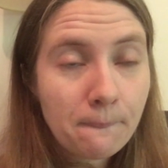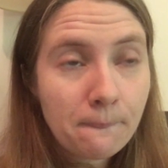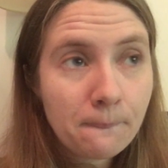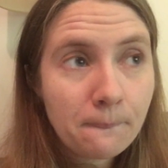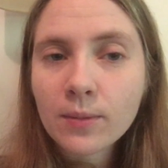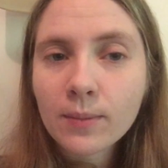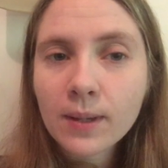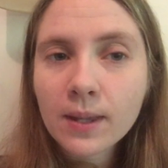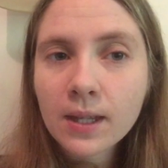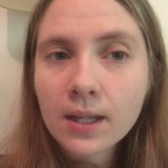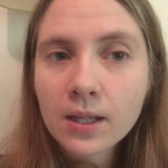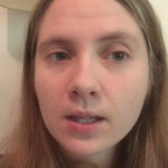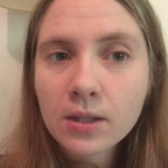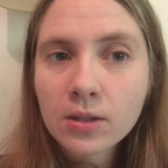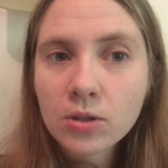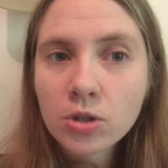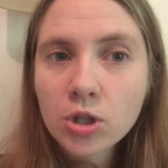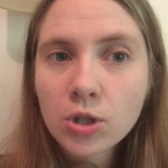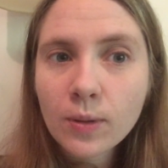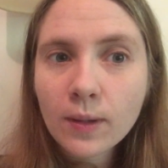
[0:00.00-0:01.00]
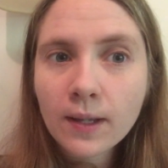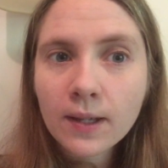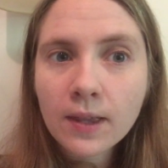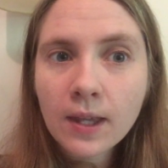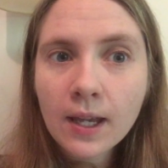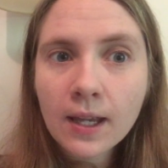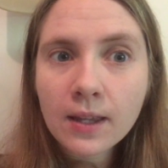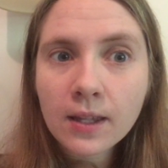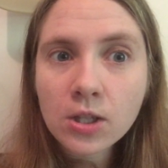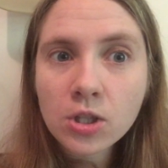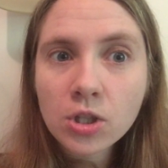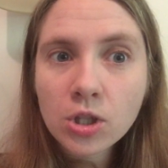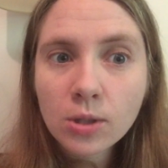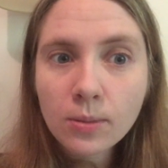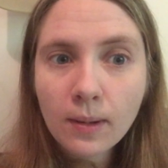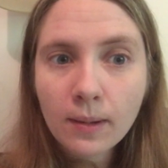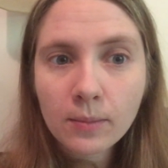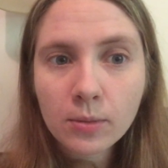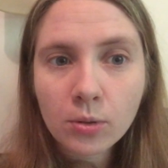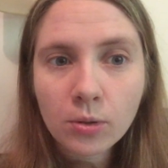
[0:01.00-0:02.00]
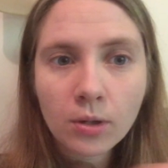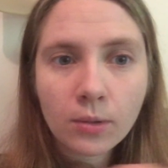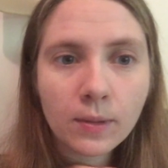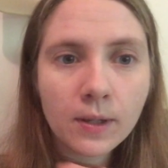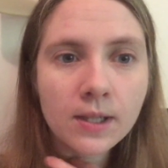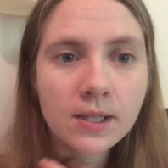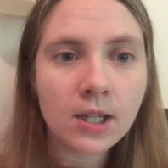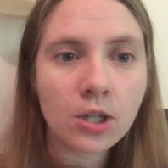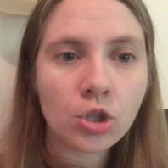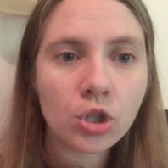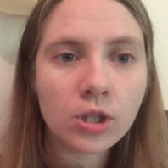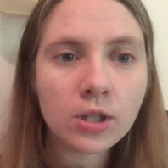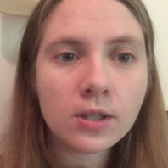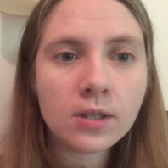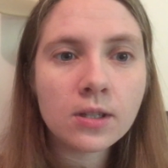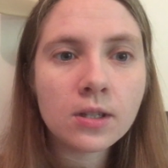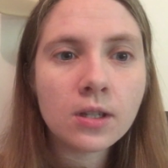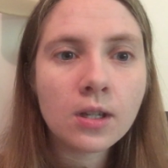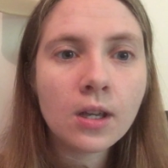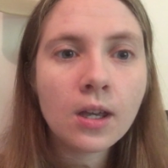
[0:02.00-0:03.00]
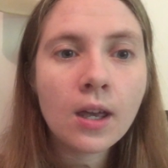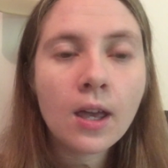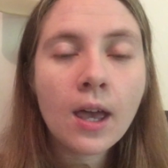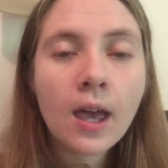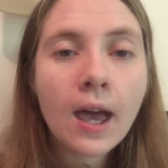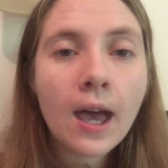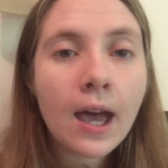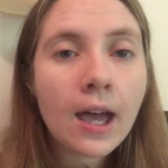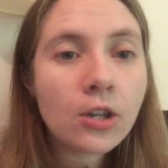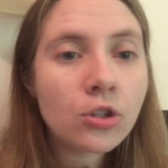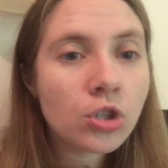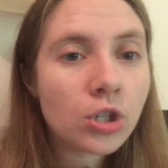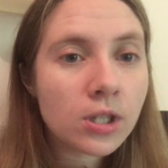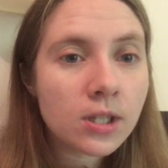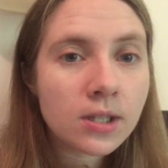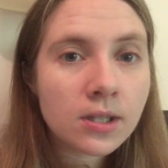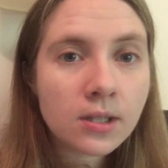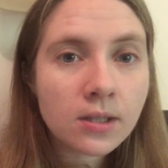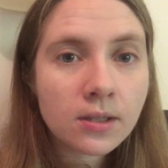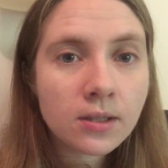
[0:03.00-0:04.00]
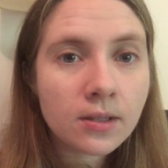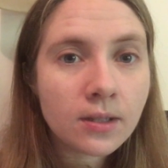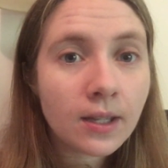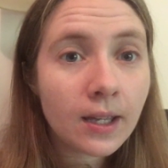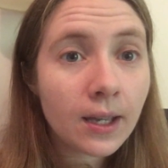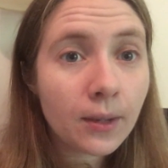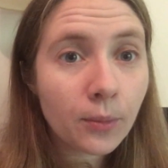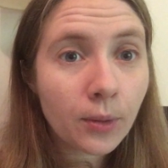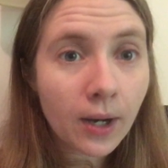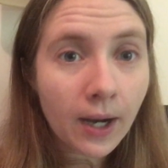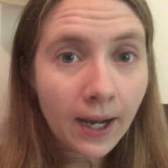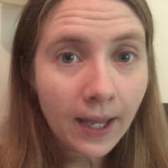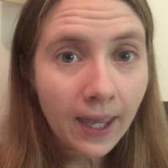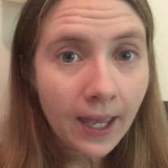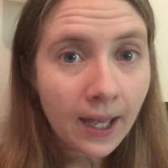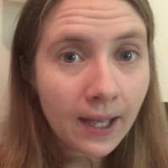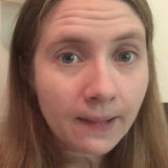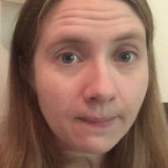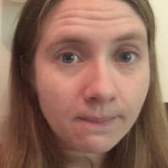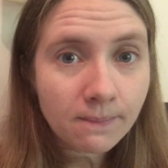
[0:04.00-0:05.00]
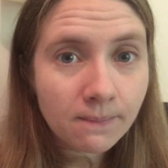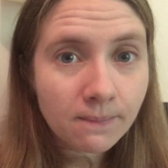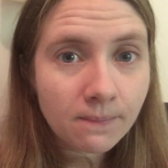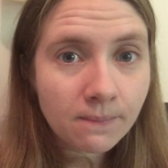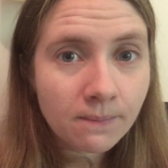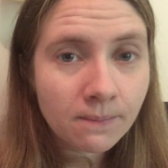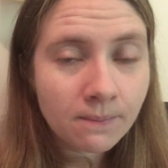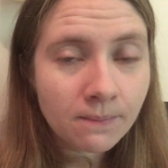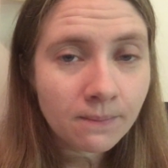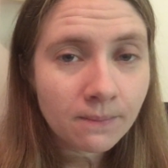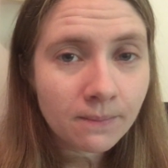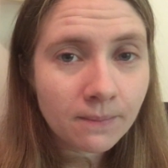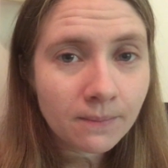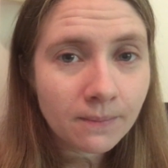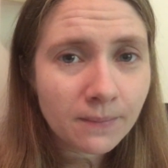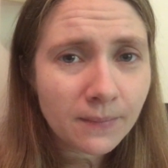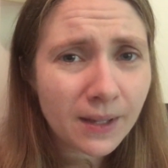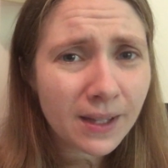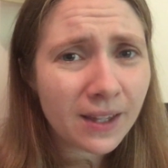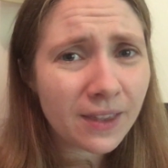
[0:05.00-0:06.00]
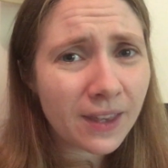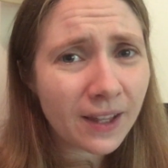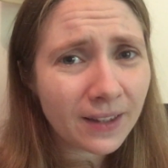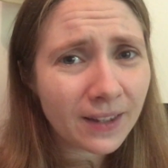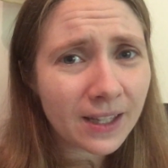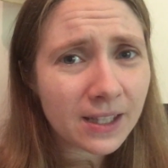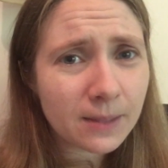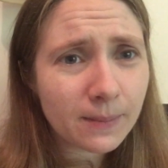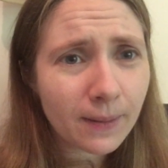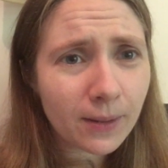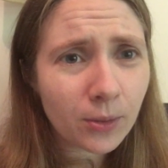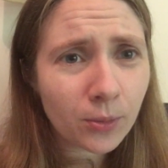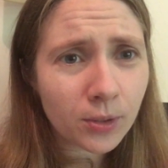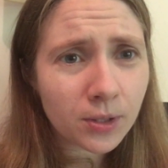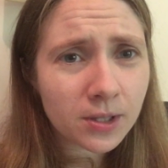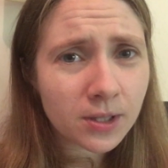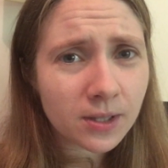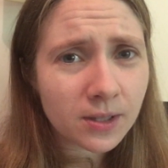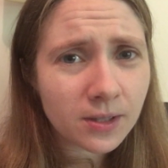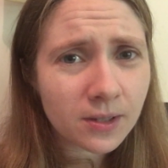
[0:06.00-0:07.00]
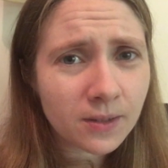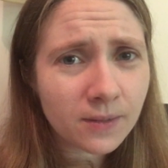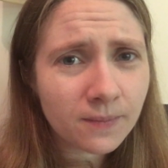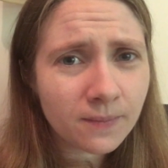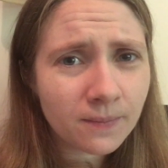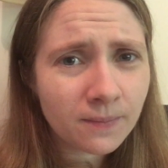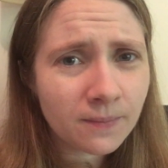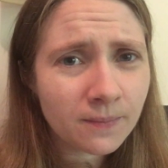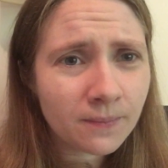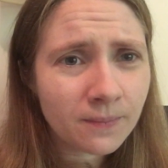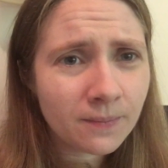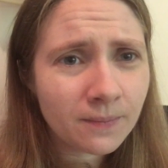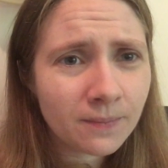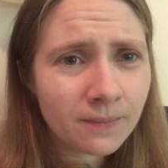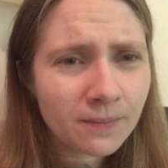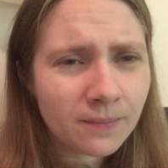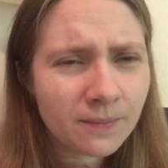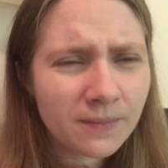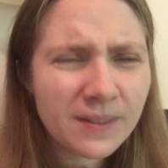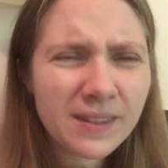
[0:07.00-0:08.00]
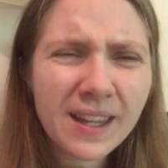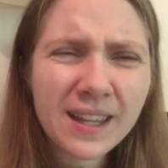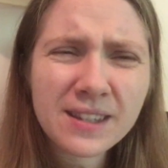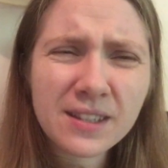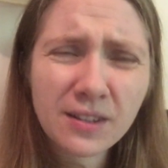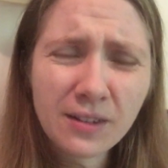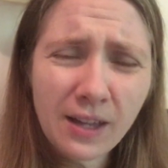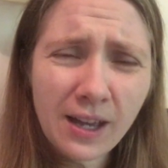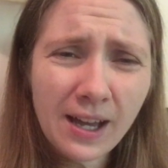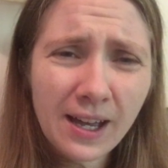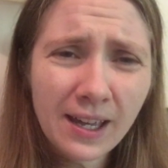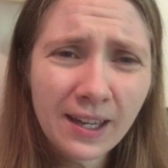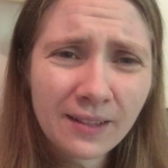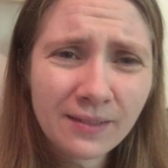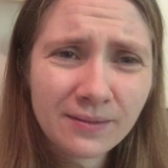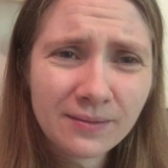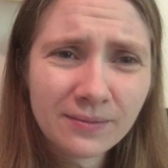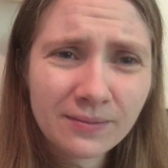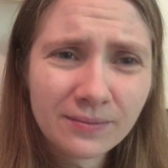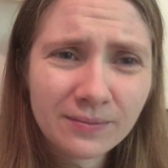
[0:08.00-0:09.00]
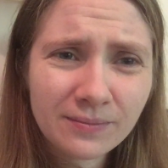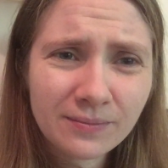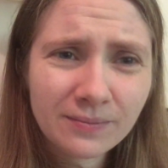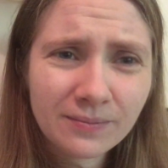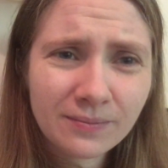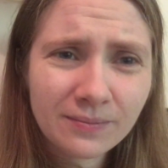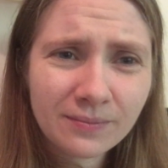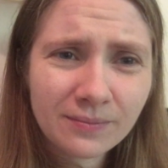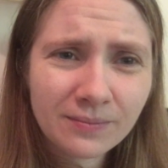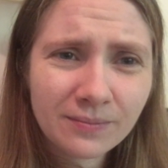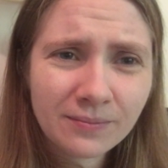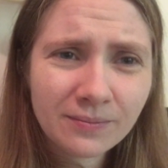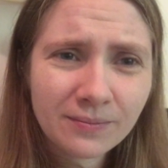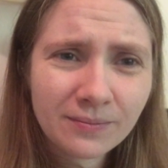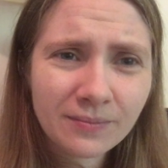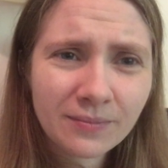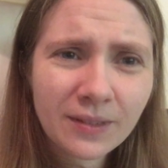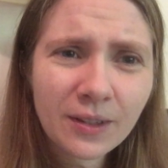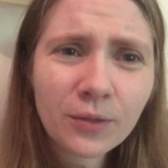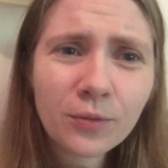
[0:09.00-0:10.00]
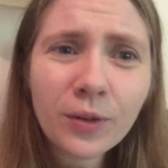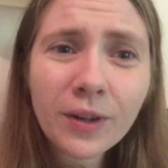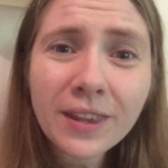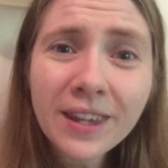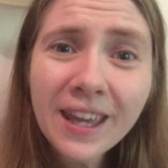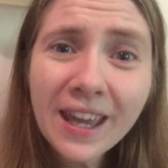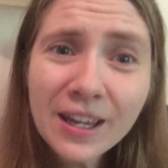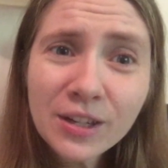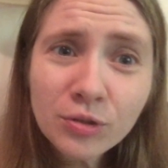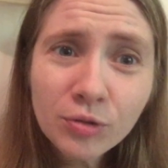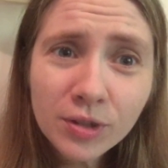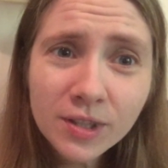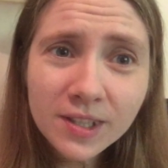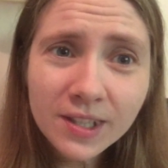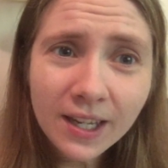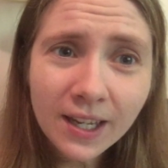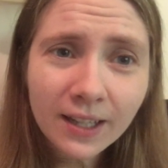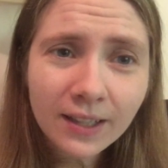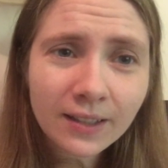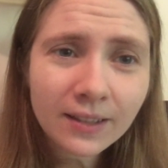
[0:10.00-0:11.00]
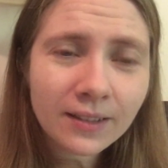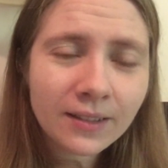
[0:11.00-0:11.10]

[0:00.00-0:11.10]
So I'm gonna do, I think, at least 2 Pomodoro work sessions and just get where I get. I'm gonna think less about horses. That's a lie. They're really interesting.